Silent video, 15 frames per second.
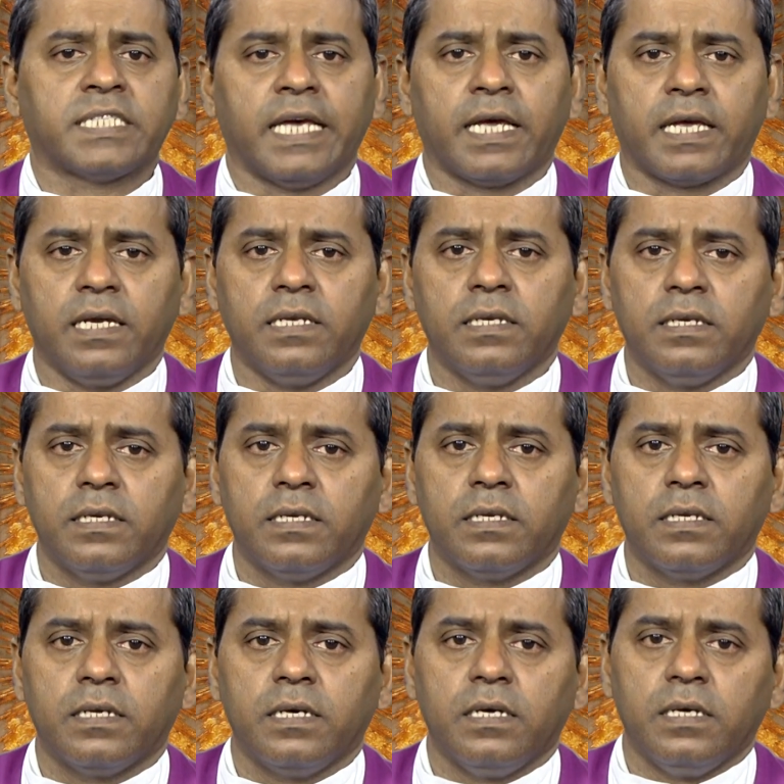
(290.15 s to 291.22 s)
II
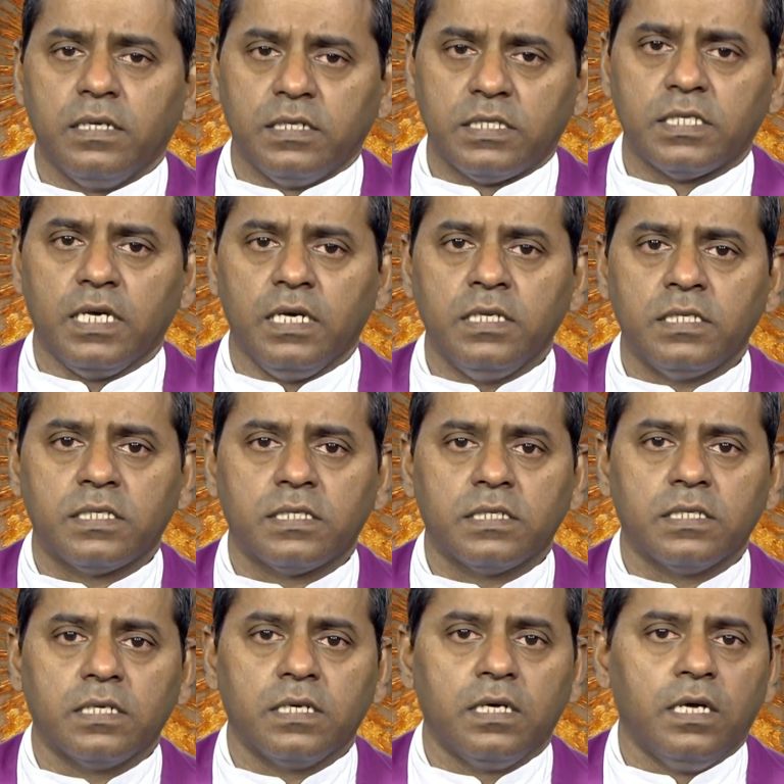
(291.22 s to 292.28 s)

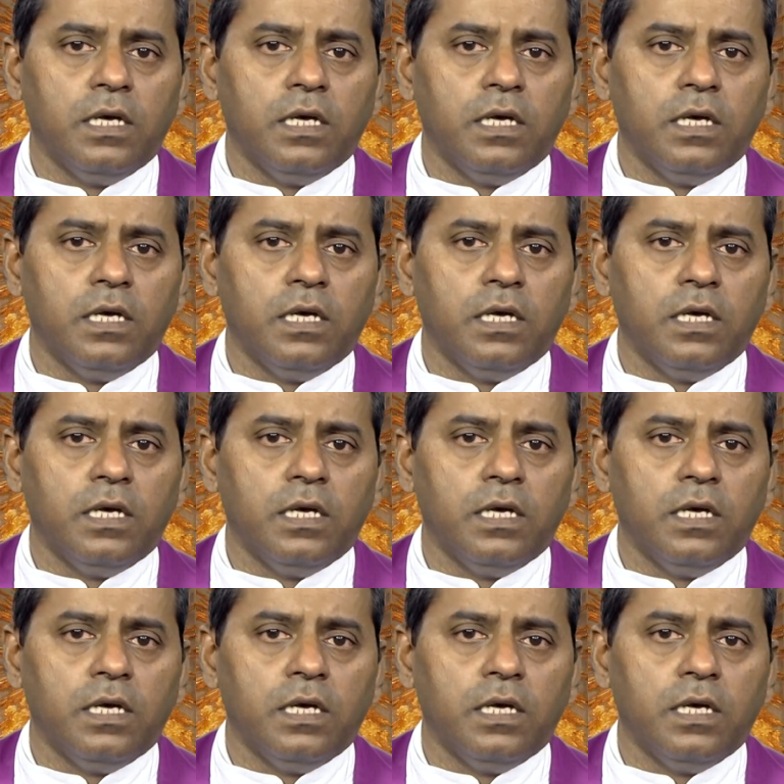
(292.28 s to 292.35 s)
says,